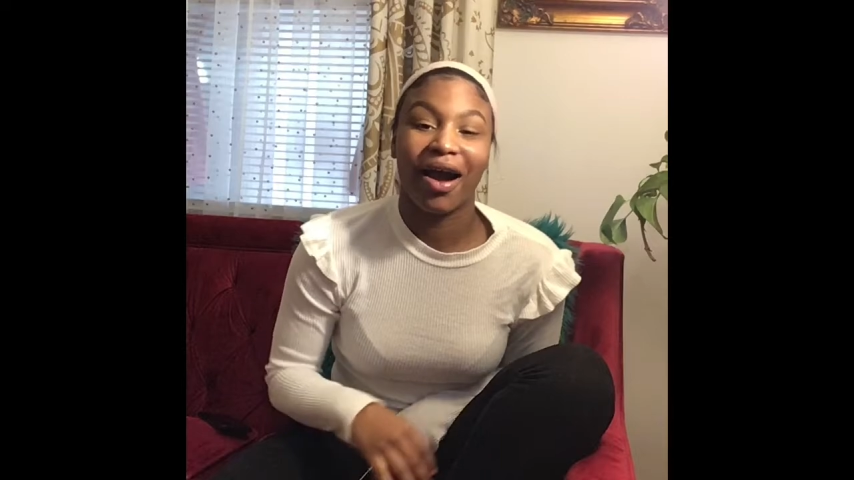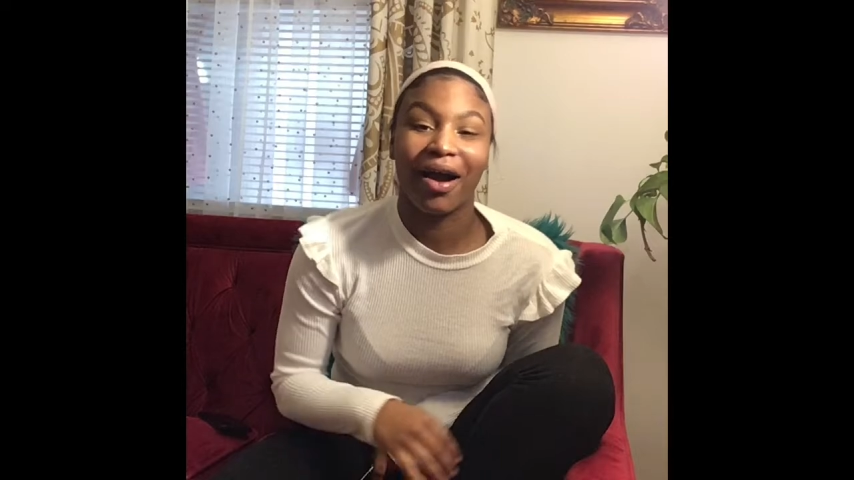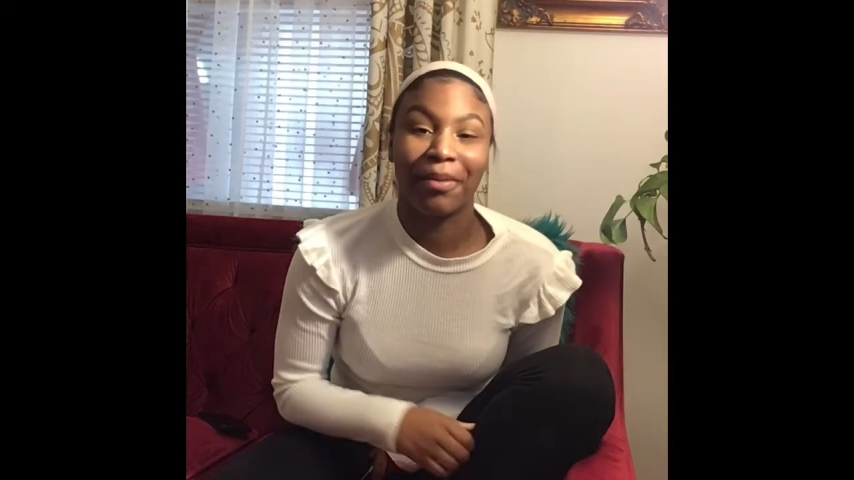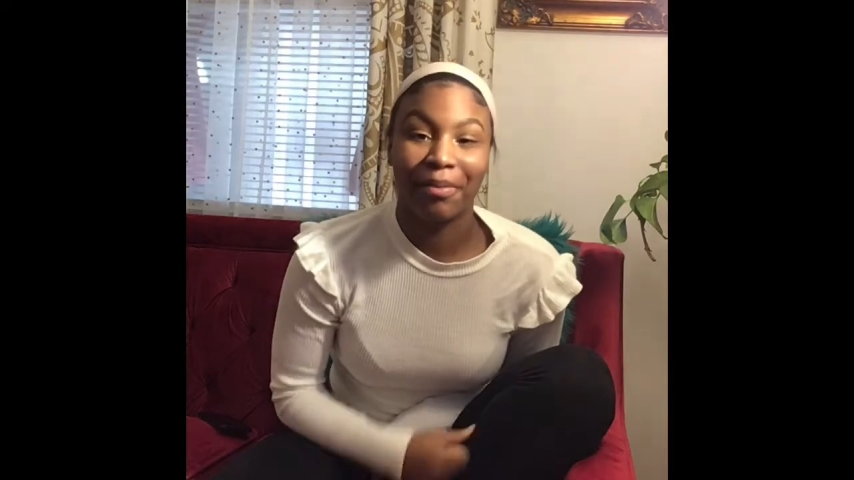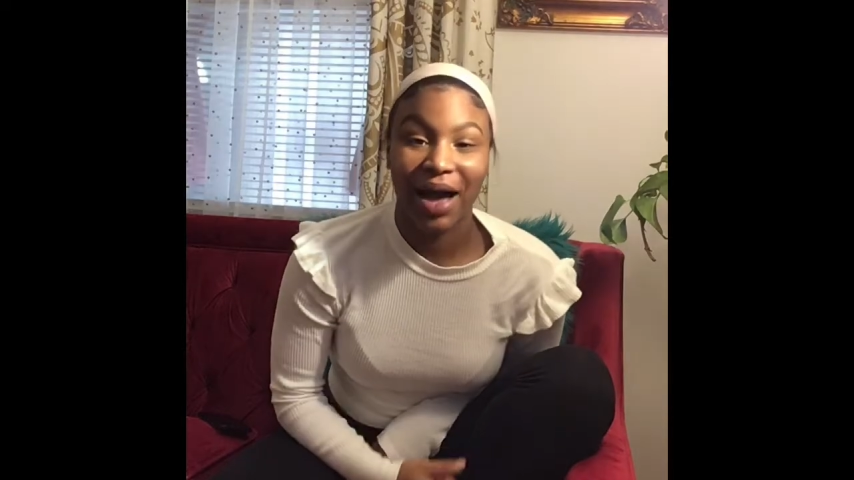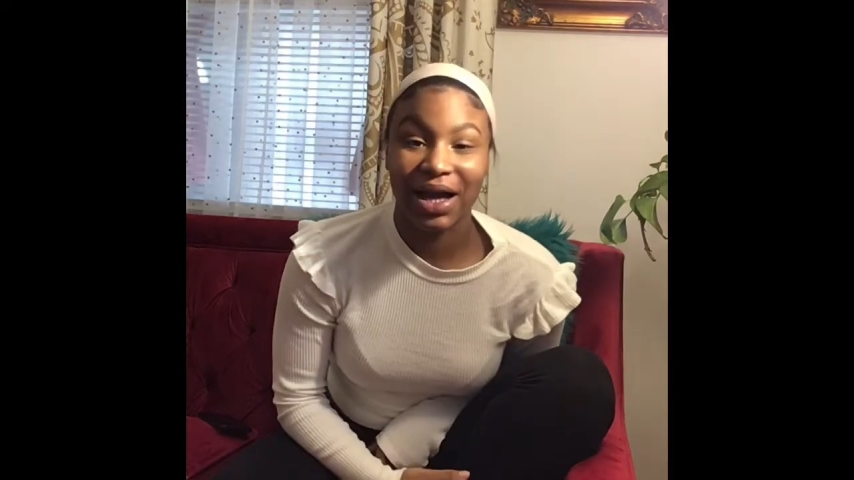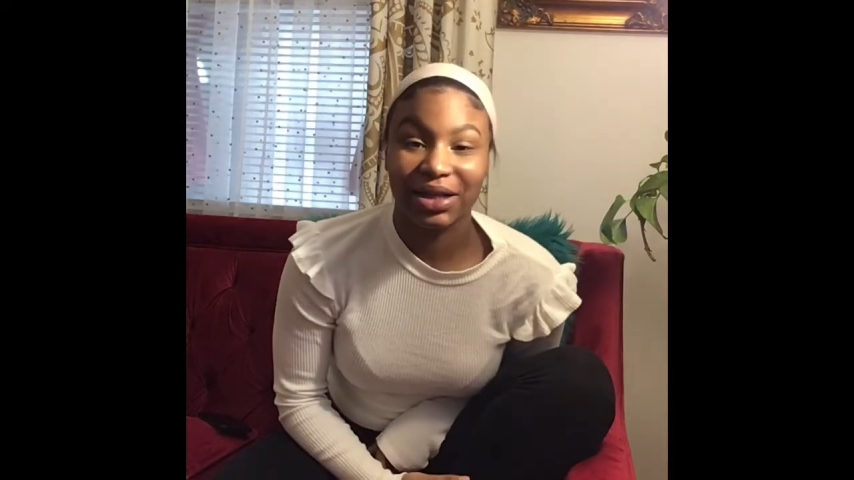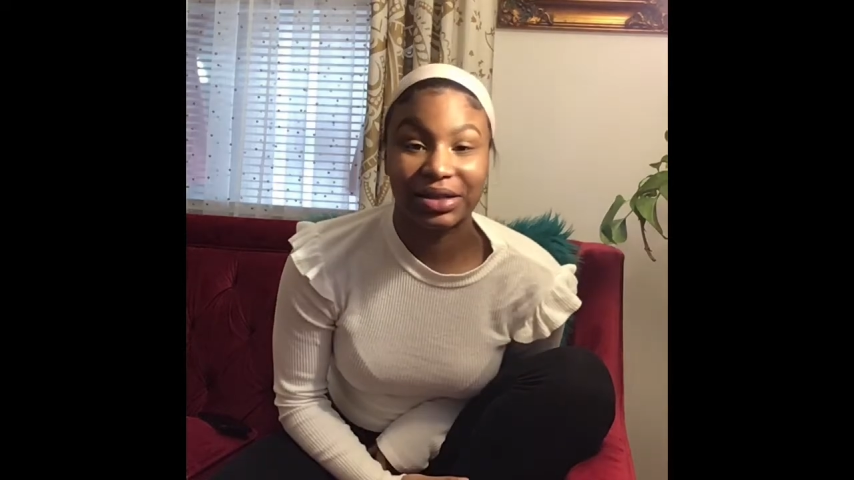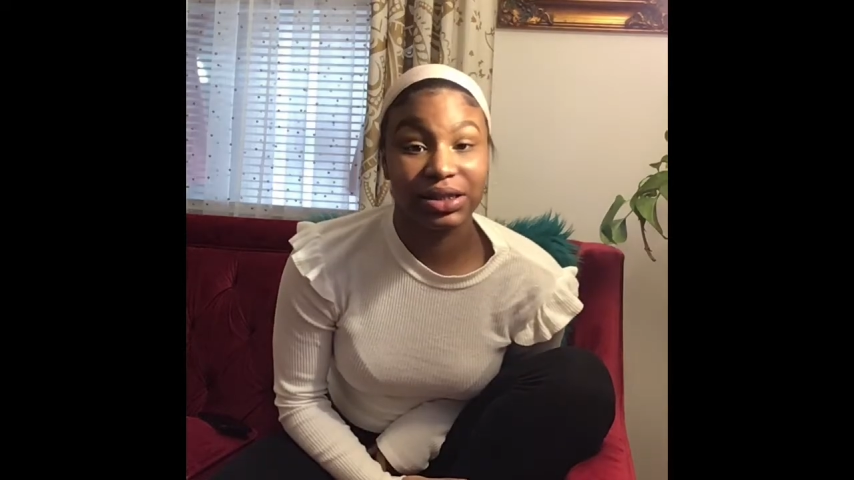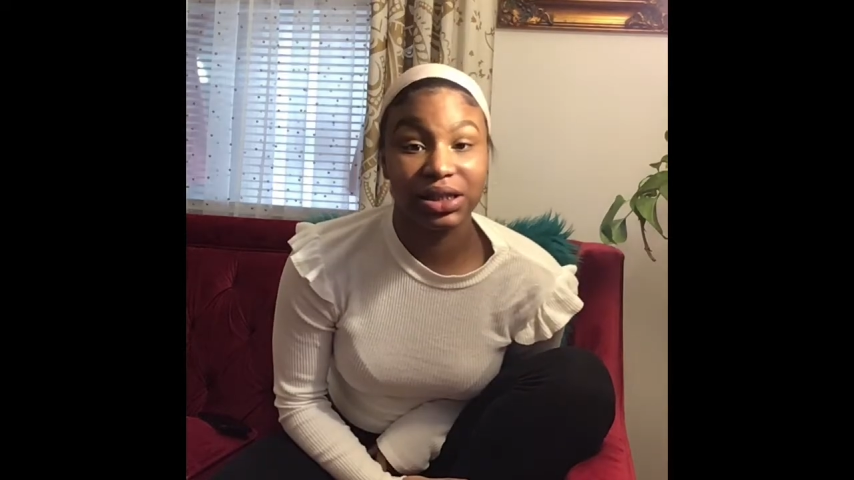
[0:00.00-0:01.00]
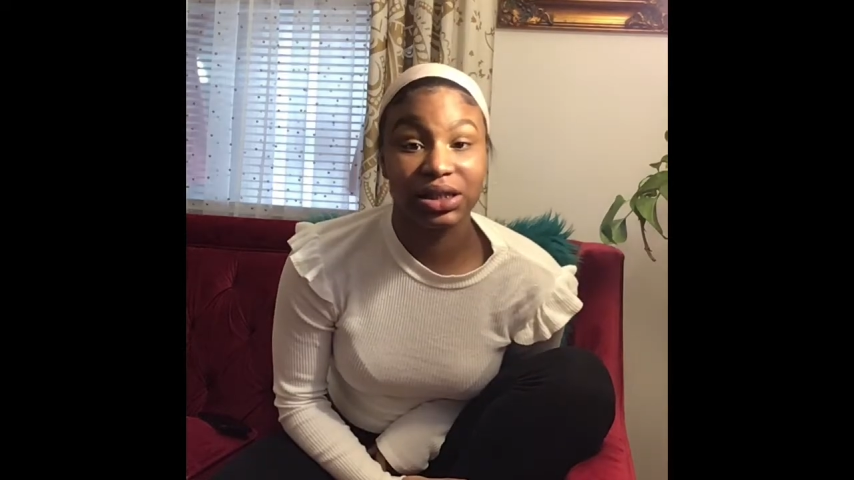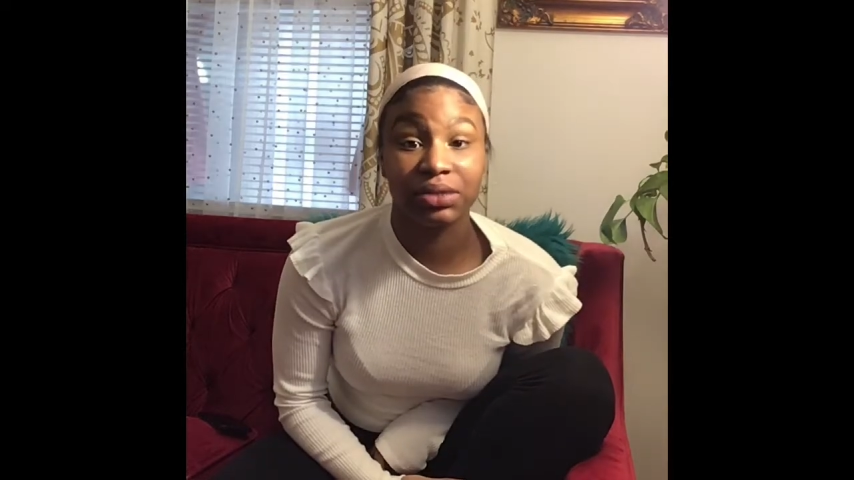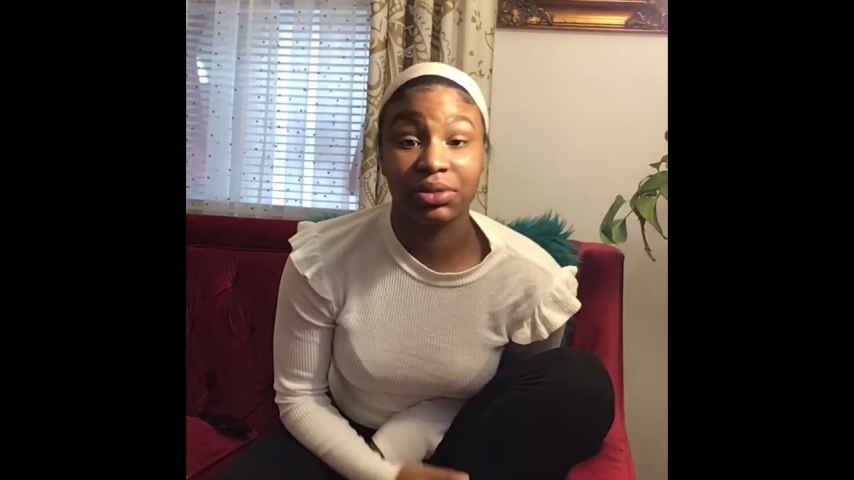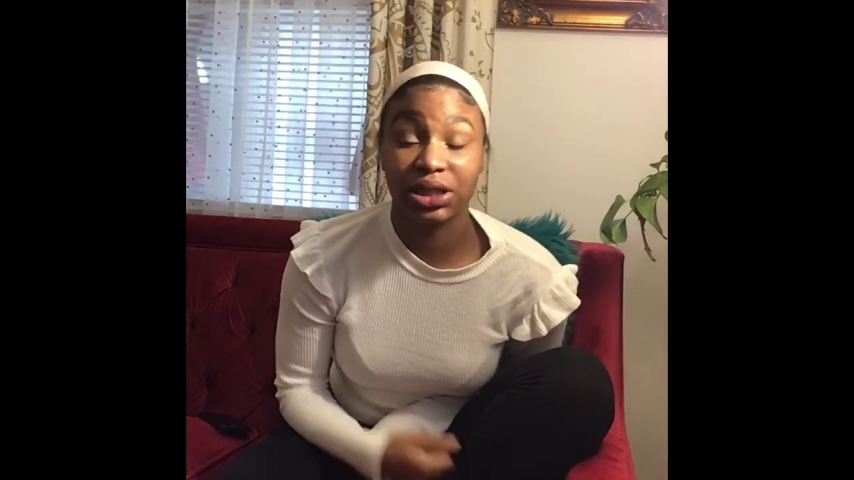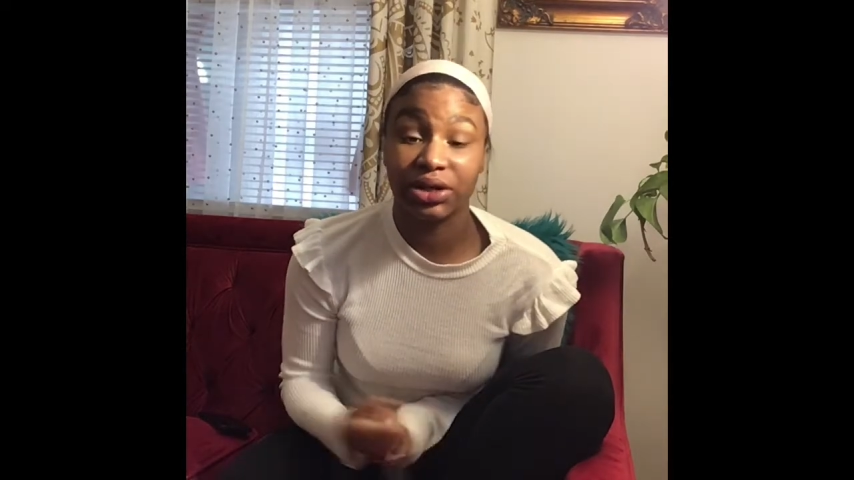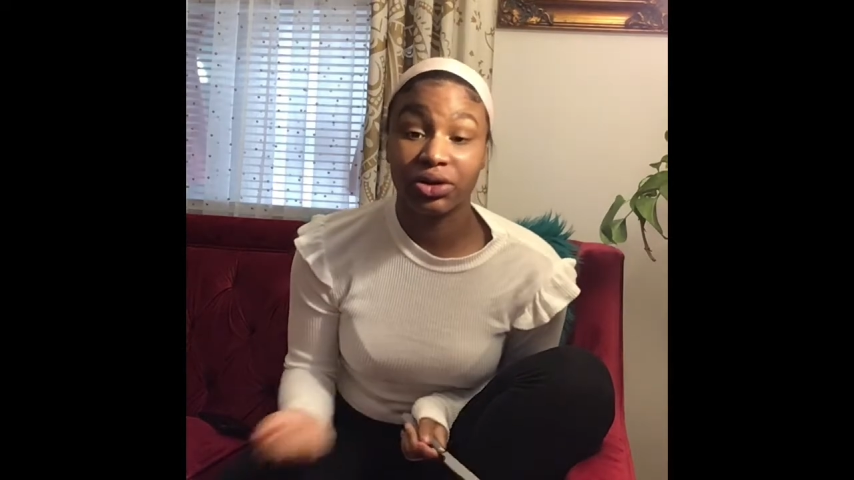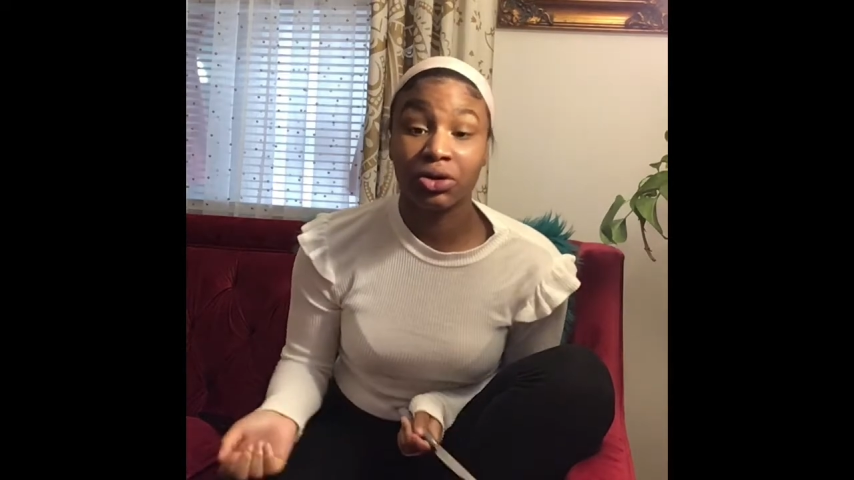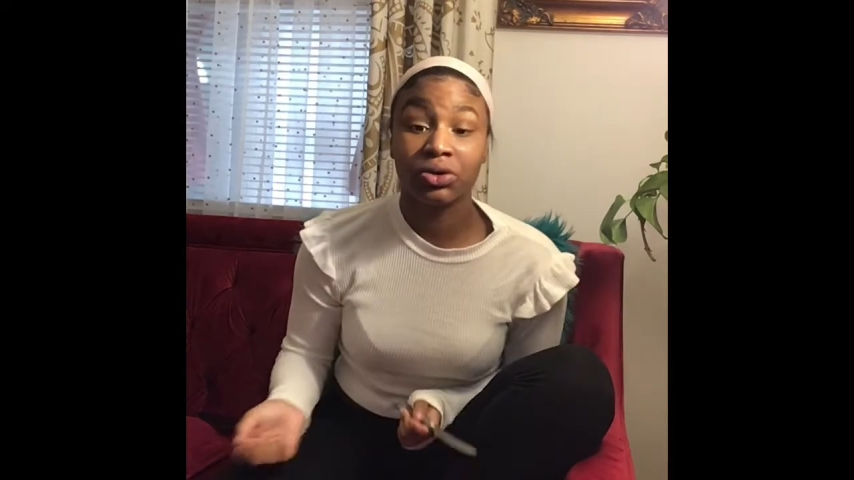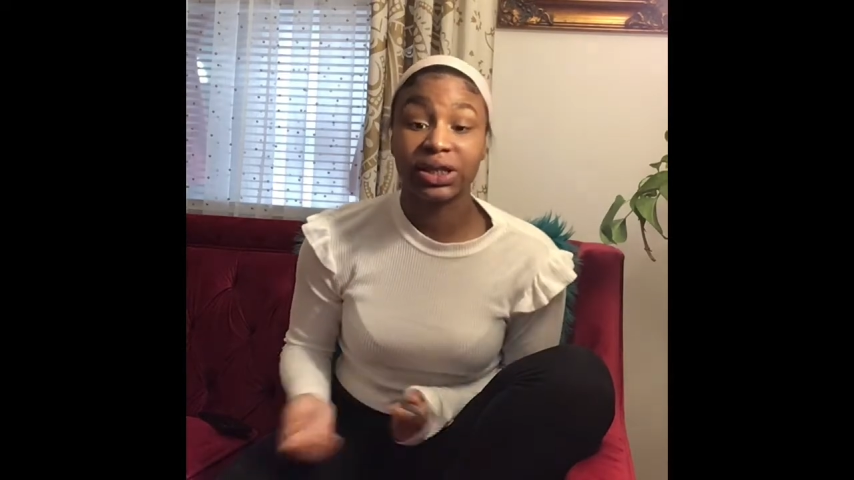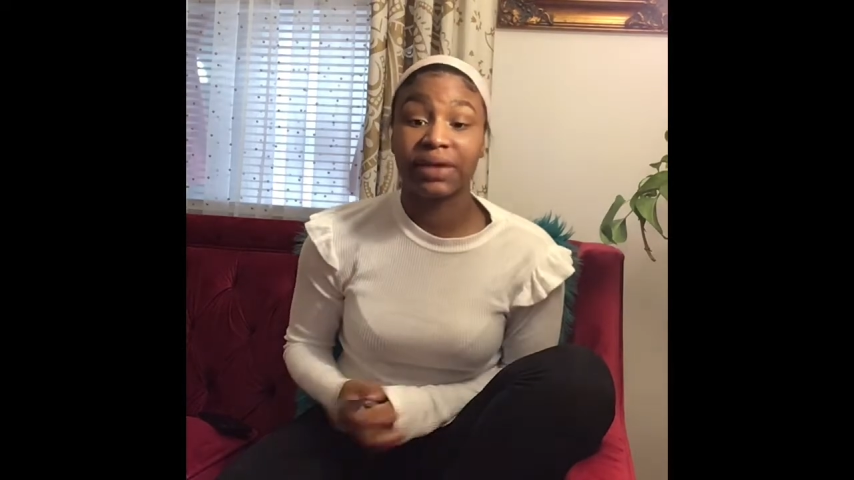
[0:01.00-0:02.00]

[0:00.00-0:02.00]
unbox these materials.